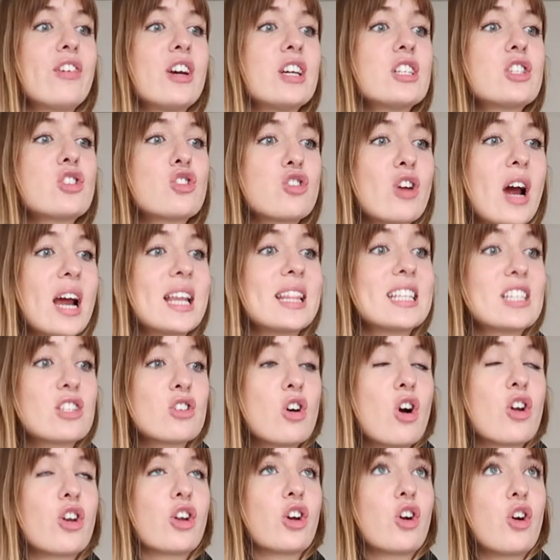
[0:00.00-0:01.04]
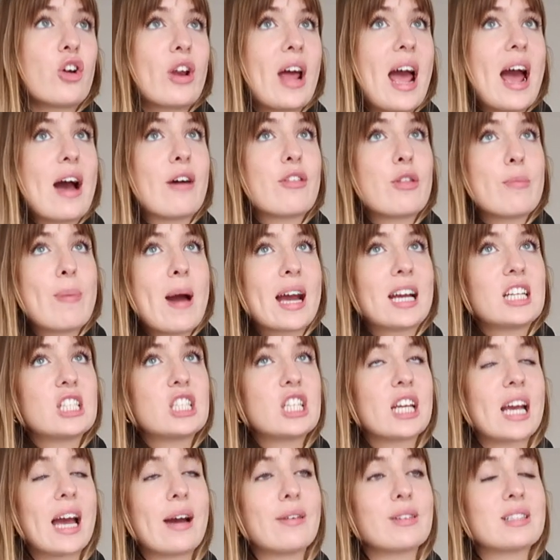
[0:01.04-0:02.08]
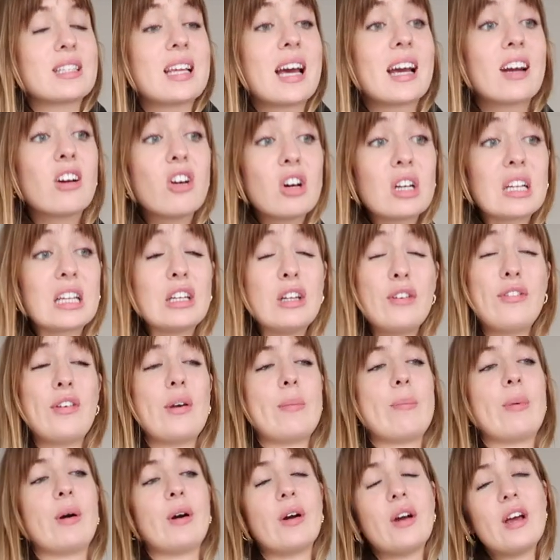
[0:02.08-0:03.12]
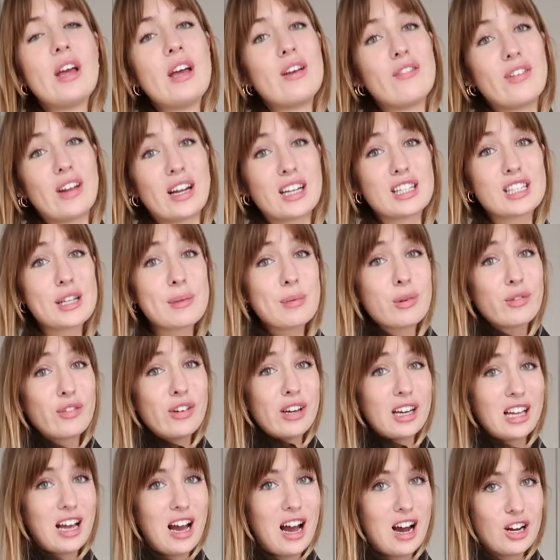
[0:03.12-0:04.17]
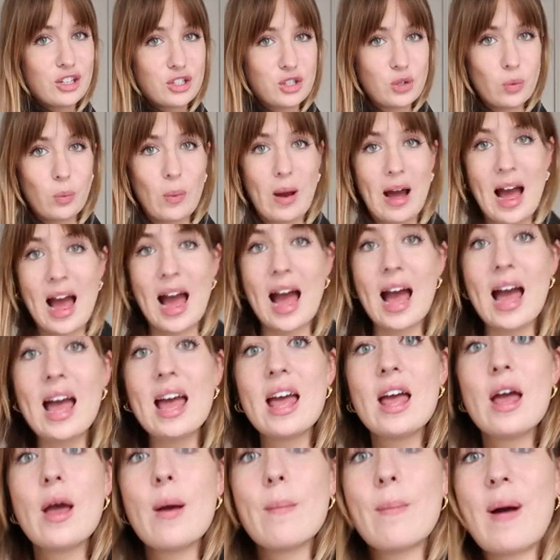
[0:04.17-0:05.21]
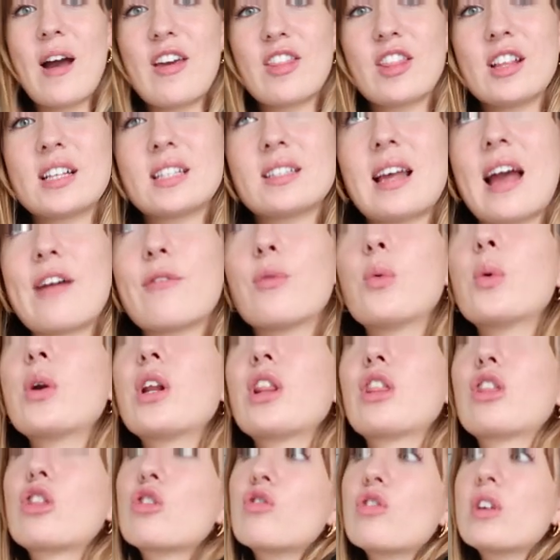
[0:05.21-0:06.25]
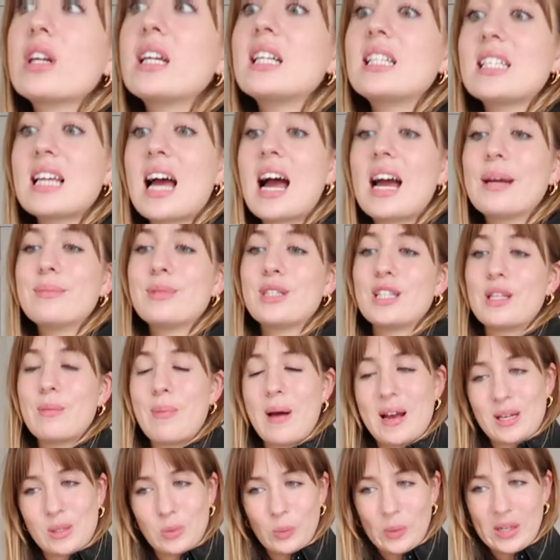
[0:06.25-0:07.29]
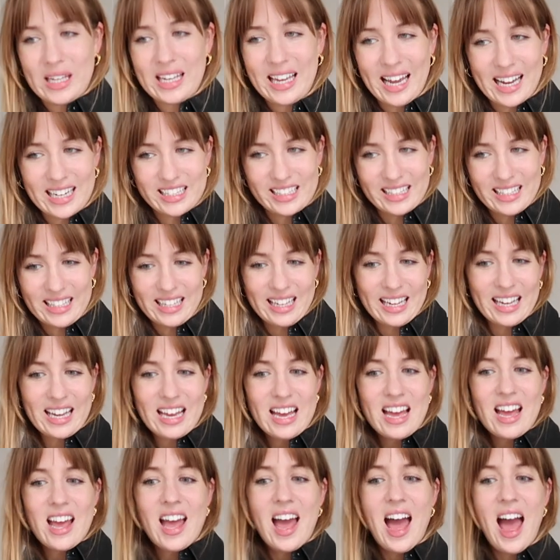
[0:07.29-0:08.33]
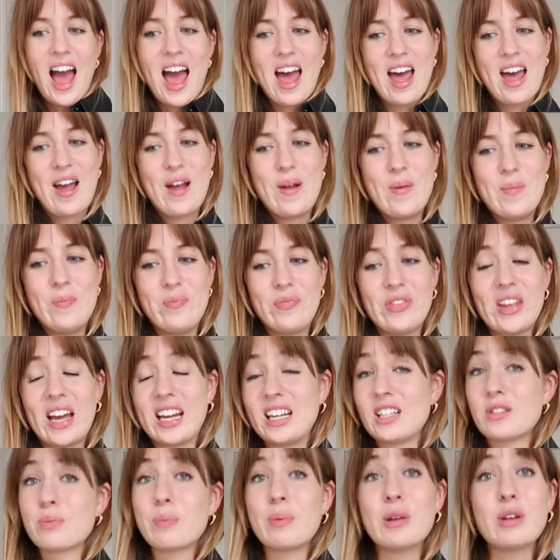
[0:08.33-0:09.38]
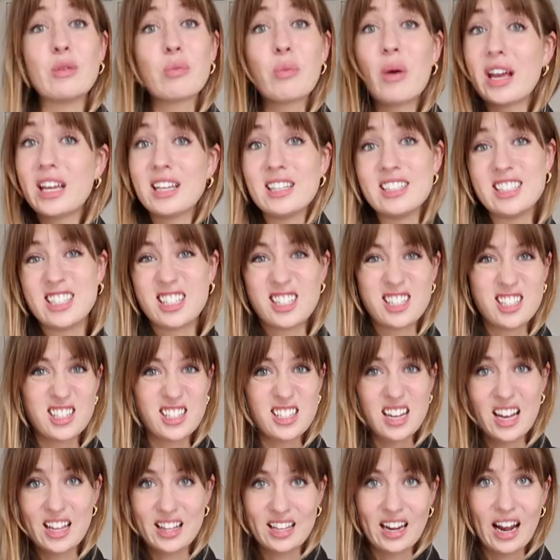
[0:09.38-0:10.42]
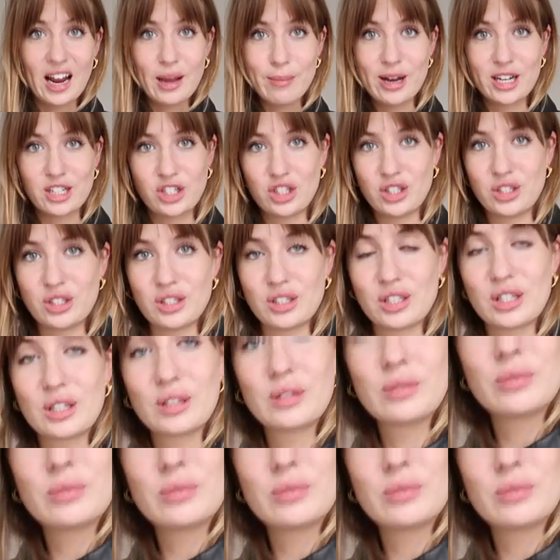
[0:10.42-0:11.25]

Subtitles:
first tried this on and got it out of the packaging, I was like, God, I love it, but I feel like it's going to be really hard to wear. But I've worn it 3 times in the past week, actually. And it's been way easier to style than I imagined.